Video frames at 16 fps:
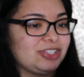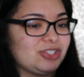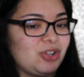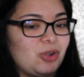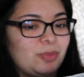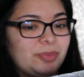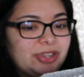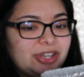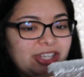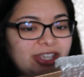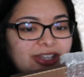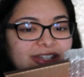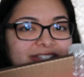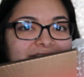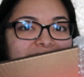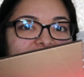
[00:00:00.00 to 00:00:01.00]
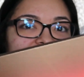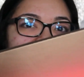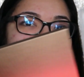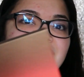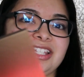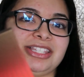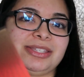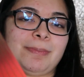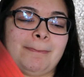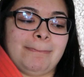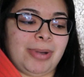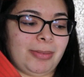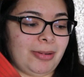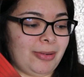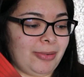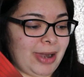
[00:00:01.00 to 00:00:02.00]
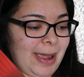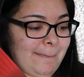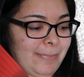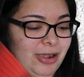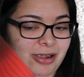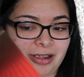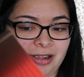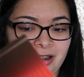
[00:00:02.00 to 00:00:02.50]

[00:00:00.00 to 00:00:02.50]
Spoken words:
let's open it. Still in its bubble wrap.